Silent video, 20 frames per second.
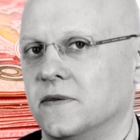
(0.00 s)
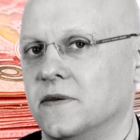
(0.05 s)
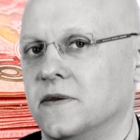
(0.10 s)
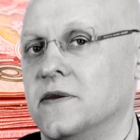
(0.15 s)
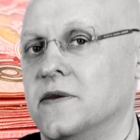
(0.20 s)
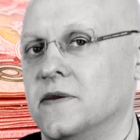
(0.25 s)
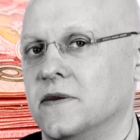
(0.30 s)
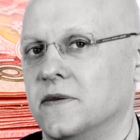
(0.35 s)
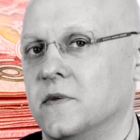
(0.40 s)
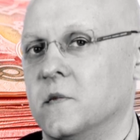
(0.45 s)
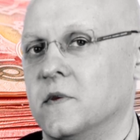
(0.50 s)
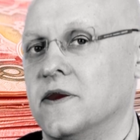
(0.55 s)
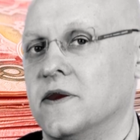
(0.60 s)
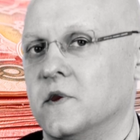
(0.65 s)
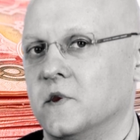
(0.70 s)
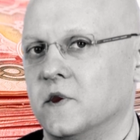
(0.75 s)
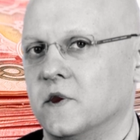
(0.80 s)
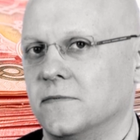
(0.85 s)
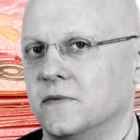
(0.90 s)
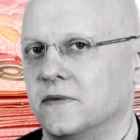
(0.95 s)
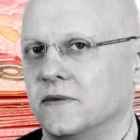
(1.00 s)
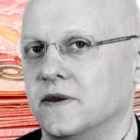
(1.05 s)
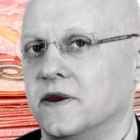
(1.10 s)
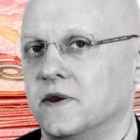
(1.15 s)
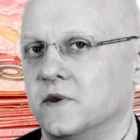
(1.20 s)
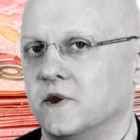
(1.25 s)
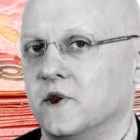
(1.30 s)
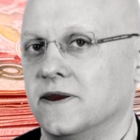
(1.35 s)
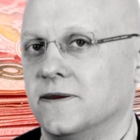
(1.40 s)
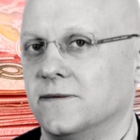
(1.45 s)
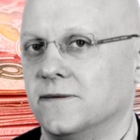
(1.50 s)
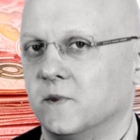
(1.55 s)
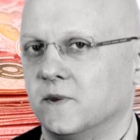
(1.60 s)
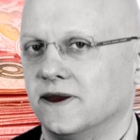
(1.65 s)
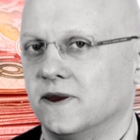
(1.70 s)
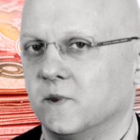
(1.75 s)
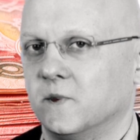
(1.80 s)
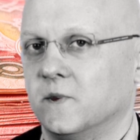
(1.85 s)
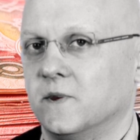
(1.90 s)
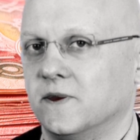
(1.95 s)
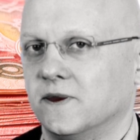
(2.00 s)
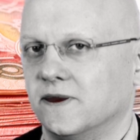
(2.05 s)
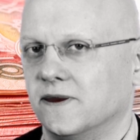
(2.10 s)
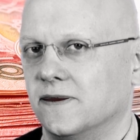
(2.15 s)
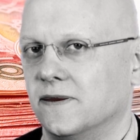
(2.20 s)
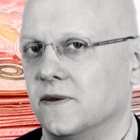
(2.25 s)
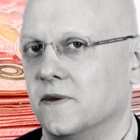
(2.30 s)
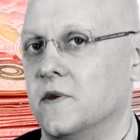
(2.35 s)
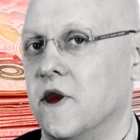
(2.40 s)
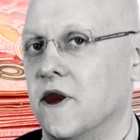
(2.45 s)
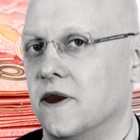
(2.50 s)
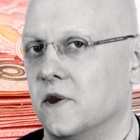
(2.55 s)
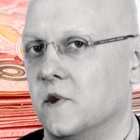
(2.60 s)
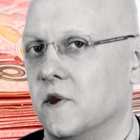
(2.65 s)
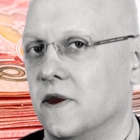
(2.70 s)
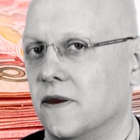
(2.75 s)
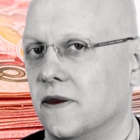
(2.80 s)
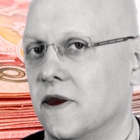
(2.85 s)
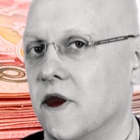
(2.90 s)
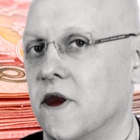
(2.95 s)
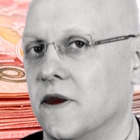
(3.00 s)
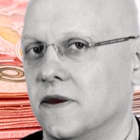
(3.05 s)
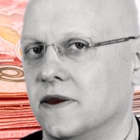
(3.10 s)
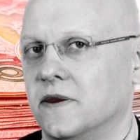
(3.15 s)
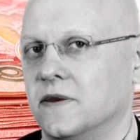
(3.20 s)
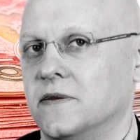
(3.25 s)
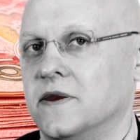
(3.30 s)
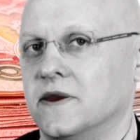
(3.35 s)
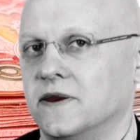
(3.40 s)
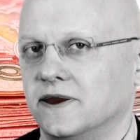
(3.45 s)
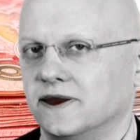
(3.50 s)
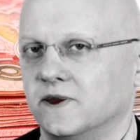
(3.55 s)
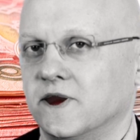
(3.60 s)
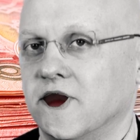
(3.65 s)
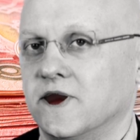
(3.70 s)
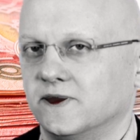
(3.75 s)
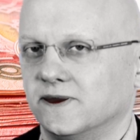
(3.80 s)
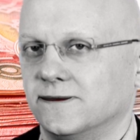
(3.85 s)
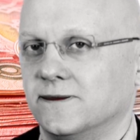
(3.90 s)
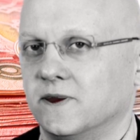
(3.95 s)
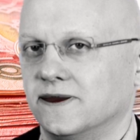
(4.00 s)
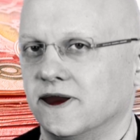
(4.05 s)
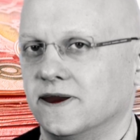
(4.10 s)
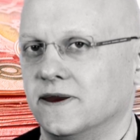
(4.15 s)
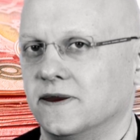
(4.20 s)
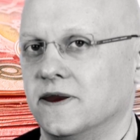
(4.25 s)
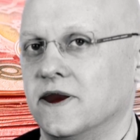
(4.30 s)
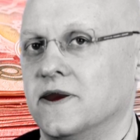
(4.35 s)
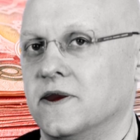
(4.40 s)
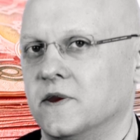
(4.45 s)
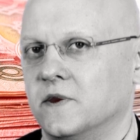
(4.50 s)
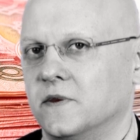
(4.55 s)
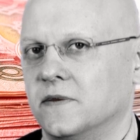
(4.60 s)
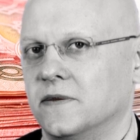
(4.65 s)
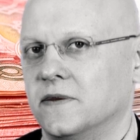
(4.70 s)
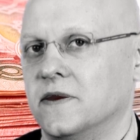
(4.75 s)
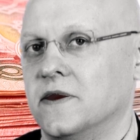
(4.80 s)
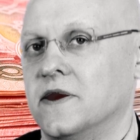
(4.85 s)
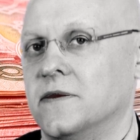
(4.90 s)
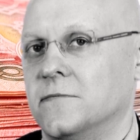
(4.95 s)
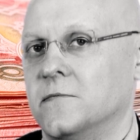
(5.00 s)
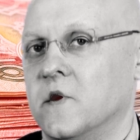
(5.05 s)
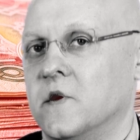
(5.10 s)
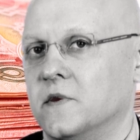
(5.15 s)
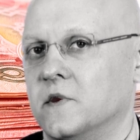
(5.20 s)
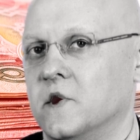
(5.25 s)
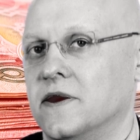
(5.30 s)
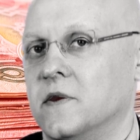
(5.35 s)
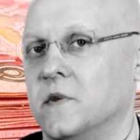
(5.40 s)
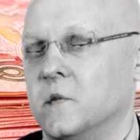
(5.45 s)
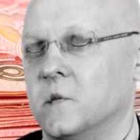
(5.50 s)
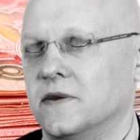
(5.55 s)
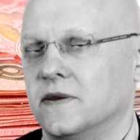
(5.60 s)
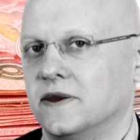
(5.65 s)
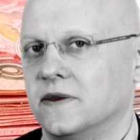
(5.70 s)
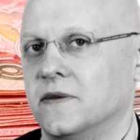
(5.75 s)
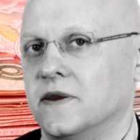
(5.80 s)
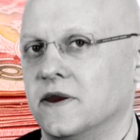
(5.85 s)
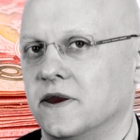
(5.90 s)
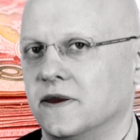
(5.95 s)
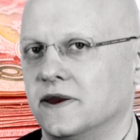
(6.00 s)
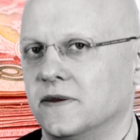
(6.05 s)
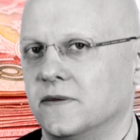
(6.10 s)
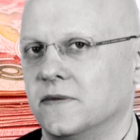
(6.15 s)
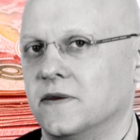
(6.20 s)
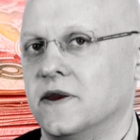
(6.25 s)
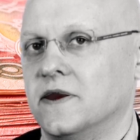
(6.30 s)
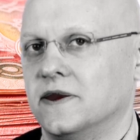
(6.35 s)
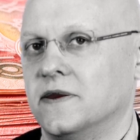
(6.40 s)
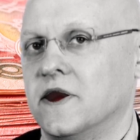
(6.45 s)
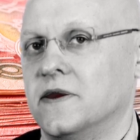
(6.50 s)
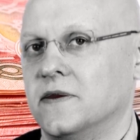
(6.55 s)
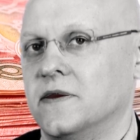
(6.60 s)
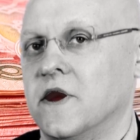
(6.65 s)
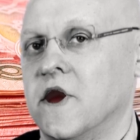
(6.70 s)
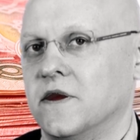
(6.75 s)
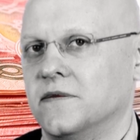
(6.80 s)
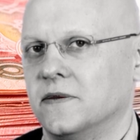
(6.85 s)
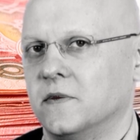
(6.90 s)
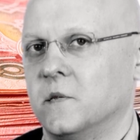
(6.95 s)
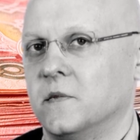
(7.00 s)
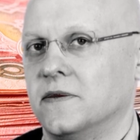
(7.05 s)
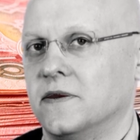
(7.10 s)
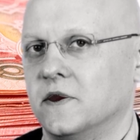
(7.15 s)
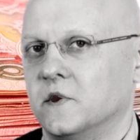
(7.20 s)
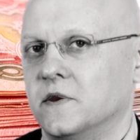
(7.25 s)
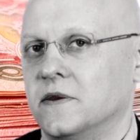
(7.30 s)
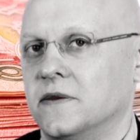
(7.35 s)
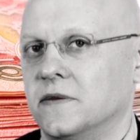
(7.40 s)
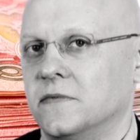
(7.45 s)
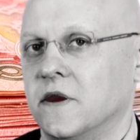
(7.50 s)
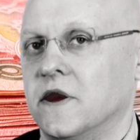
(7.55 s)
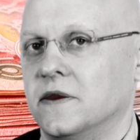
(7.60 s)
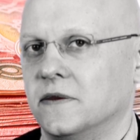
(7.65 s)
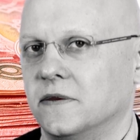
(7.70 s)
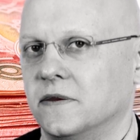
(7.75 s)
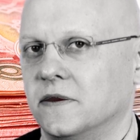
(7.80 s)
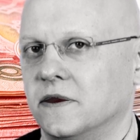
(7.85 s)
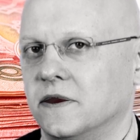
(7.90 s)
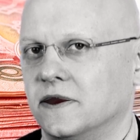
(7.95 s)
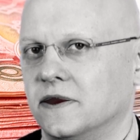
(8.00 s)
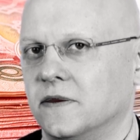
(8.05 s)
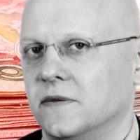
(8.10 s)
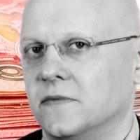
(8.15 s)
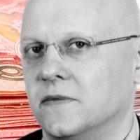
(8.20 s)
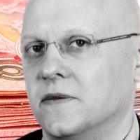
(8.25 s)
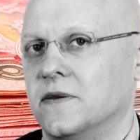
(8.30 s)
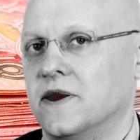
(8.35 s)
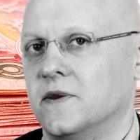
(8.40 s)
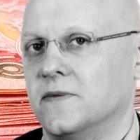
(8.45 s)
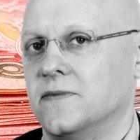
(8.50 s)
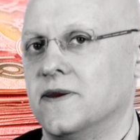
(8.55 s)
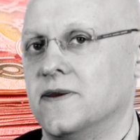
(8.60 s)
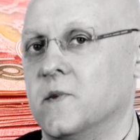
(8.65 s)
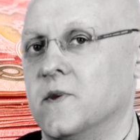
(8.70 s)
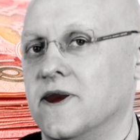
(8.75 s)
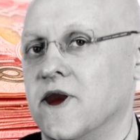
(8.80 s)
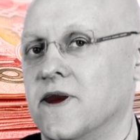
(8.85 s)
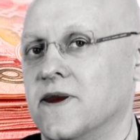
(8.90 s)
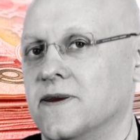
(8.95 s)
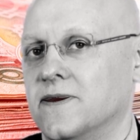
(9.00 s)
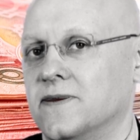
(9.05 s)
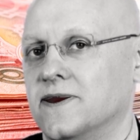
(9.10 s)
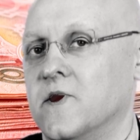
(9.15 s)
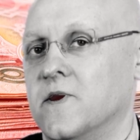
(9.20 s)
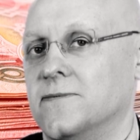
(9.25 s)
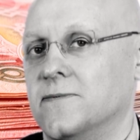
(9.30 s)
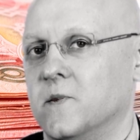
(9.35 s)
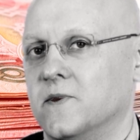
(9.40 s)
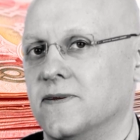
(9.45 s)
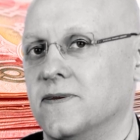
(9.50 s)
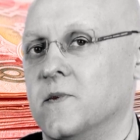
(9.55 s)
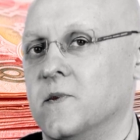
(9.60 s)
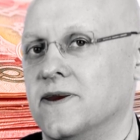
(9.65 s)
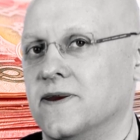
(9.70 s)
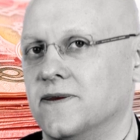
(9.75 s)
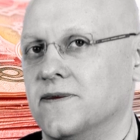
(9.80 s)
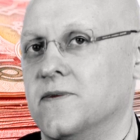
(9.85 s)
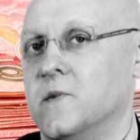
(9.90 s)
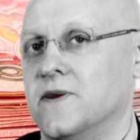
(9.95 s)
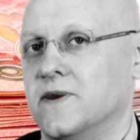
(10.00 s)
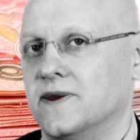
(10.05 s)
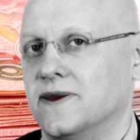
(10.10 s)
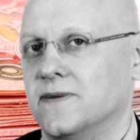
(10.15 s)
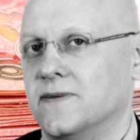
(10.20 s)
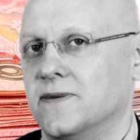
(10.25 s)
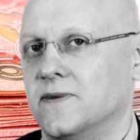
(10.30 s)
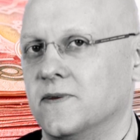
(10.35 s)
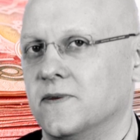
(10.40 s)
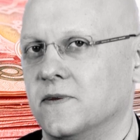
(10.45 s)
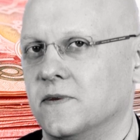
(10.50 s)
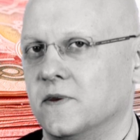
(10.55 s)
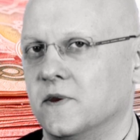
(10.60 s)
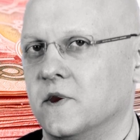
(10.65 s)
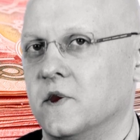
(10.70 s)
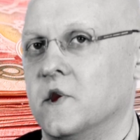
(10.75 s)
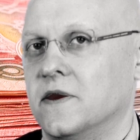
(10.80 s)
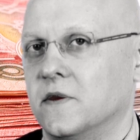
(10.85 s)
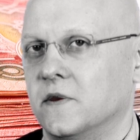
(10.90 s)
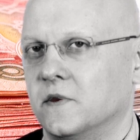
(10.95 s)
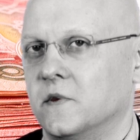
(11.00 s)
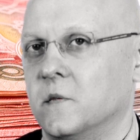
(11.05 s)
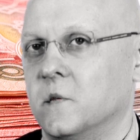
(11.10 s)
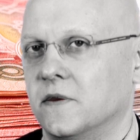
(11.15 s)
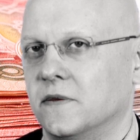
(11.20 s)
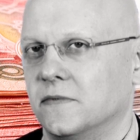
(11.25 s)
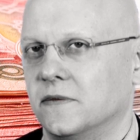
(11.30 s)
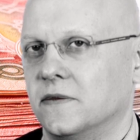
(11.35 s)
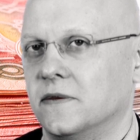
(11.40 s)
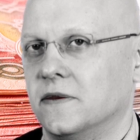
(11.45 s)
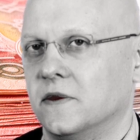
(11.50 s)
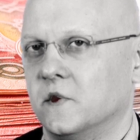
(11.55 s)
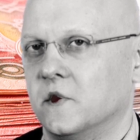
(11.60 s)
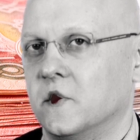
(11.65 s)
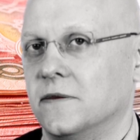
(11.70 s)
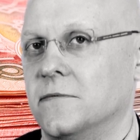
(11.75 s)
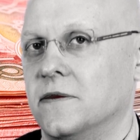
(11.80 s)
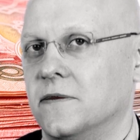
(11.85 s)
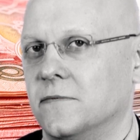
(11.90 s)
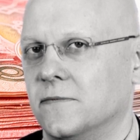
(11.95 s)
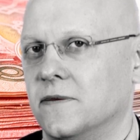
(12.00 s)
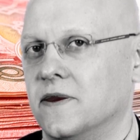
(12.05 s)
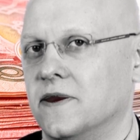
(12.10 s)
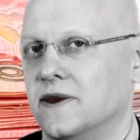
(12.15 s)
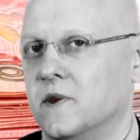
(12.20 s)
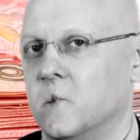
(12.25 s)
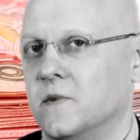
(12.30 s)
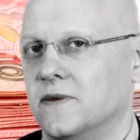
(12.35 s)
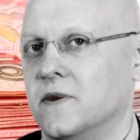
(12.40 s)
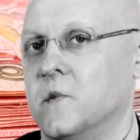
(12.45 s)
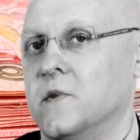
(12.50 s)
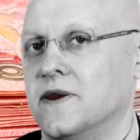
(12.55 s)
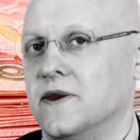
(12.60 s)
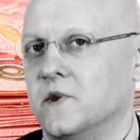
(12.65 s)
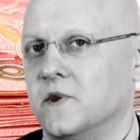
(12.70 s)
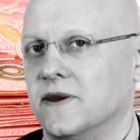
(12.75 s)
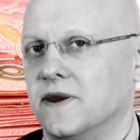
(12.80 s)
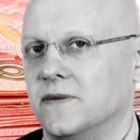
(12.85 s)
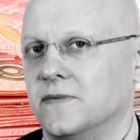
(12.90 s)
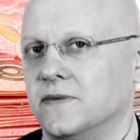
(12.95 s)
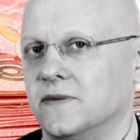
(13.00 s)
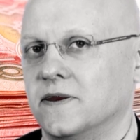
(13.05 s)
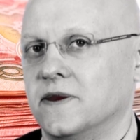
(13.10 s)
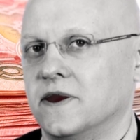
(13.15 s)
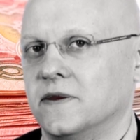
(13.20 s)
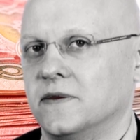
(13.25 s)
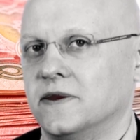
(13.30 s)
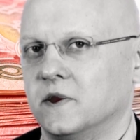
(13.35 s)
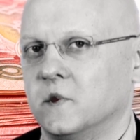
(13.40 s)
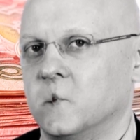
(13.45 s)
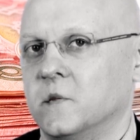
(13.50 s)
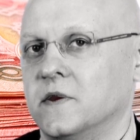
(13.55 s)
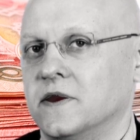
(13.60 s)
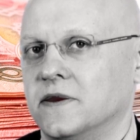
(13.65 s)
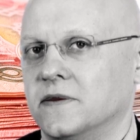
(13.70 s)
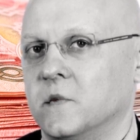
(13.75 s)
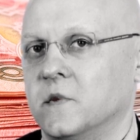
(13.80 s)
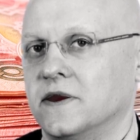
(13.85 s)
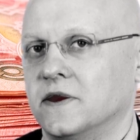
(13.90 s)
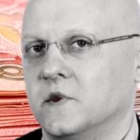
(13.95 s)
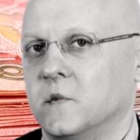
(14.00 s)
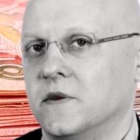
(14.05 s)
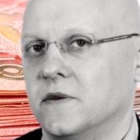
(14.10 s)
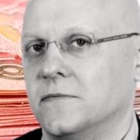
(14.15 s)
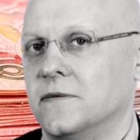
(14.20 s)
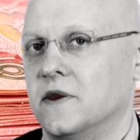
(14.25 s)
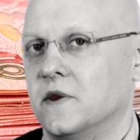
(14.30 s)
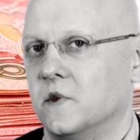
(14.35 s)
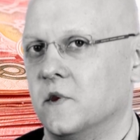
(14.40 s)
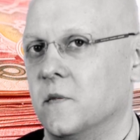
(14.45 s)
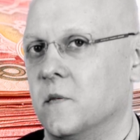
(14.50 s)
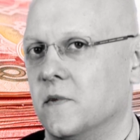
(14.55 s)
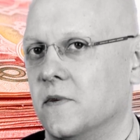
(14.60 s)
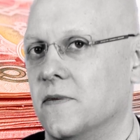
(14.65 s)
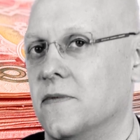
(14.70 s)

By tradition, at the end of the year, Russians once again start breaking bad and go to any expense, as they love traditional holidays that begin on December 31st. Therefore, it should not be surprising that this year the reservation of